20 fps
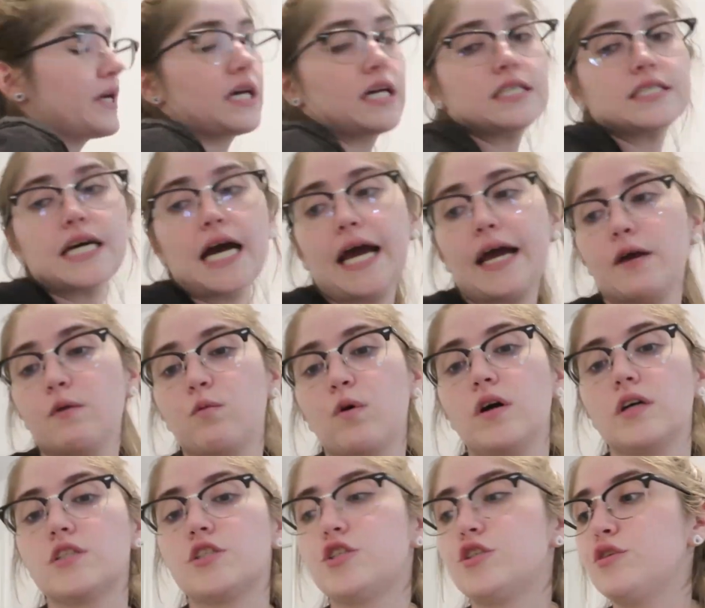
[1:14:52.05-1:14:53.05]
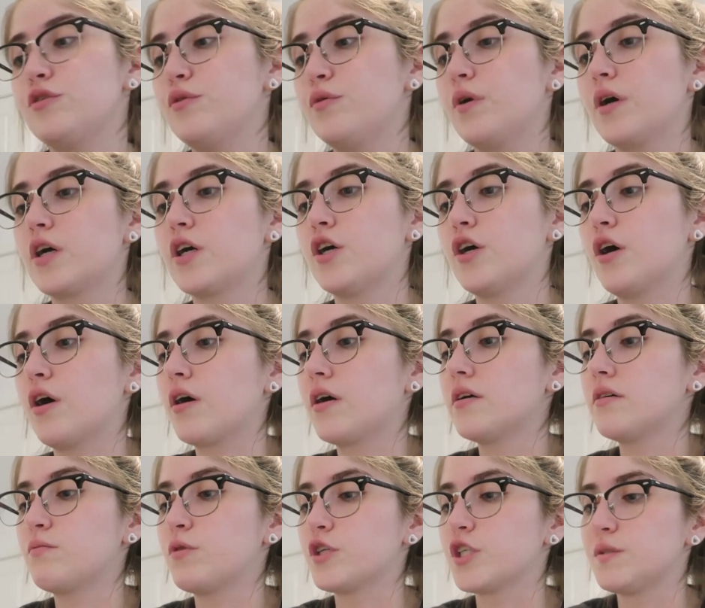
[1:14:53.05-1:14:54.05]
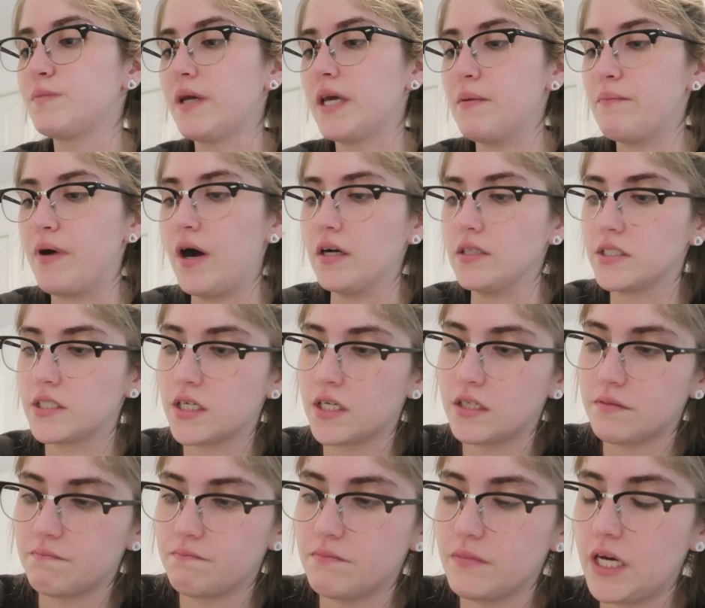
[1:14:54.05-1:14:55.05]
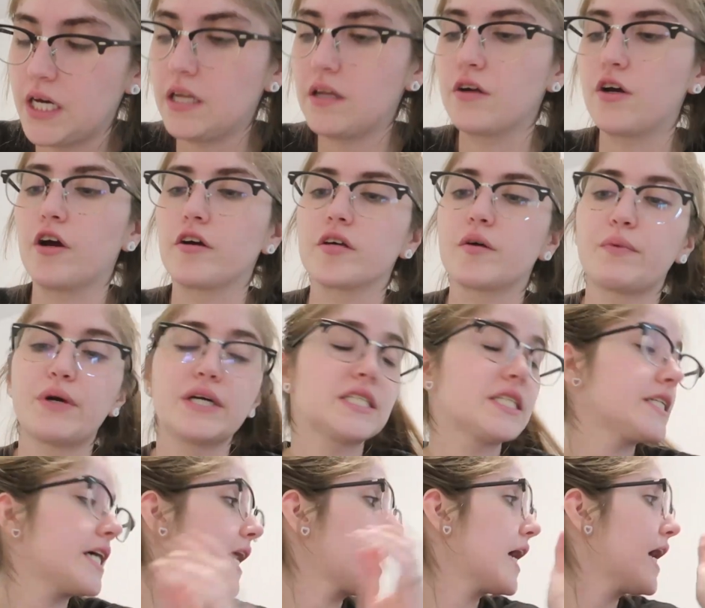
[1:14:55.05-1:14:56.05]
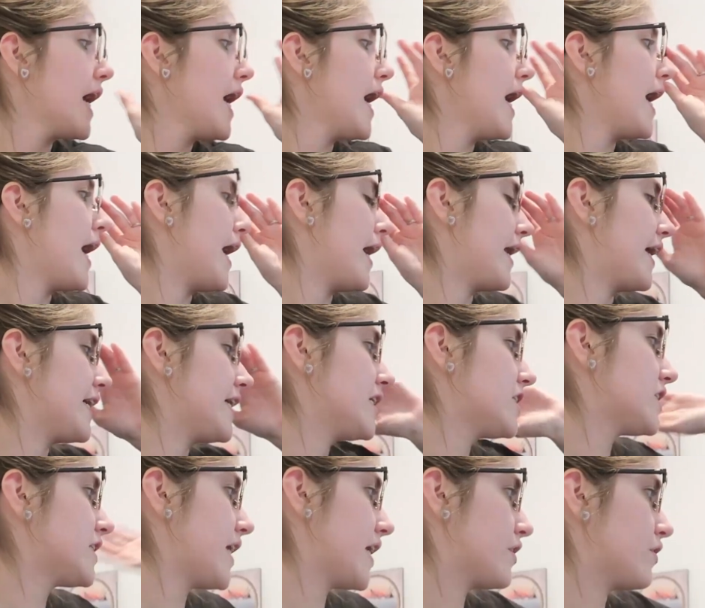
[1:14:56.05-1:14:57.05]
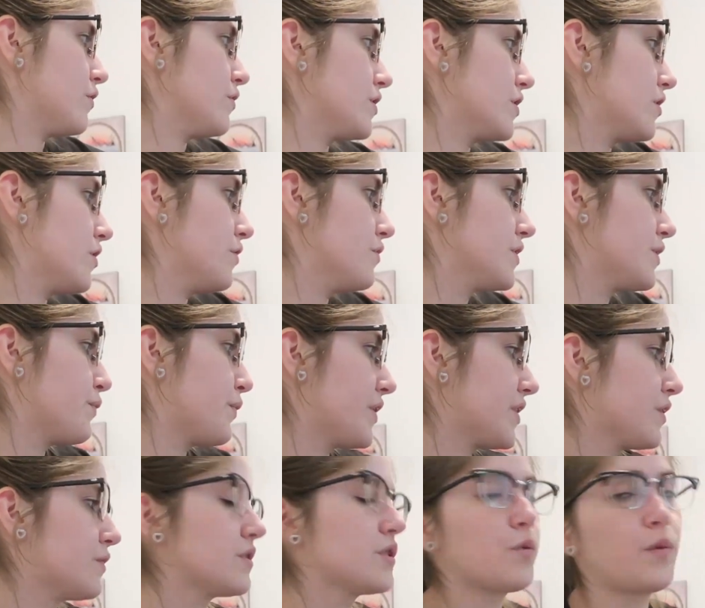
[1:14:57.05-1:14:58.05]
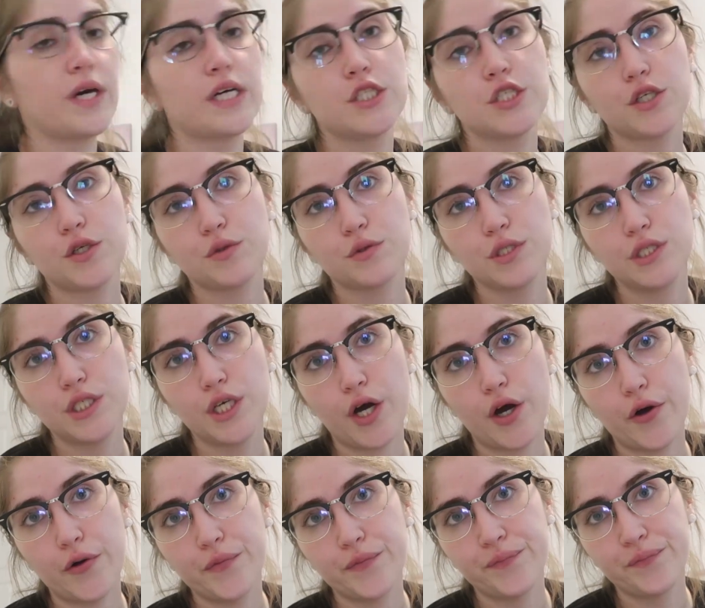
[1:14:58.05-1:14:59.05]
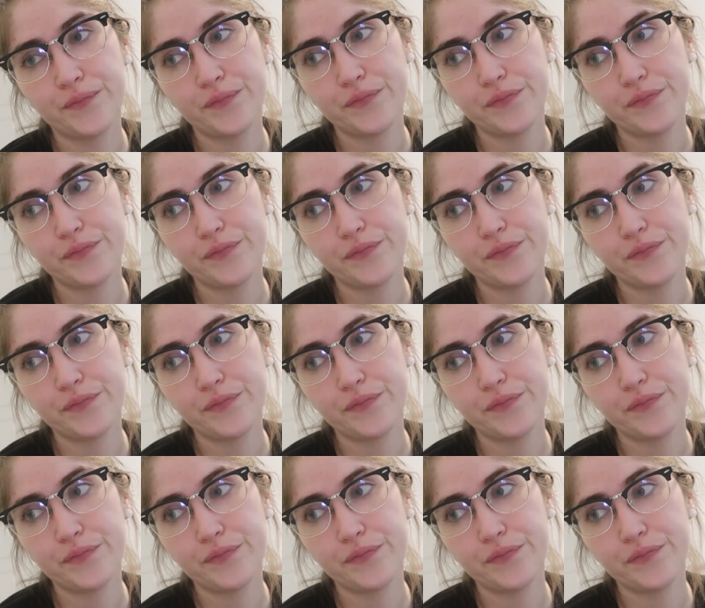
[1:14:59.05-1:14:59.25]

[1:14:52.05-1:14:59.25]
because I want to cook. We're just making pasta and garlic bread tonight, and I need to take those clothes and put those away too, so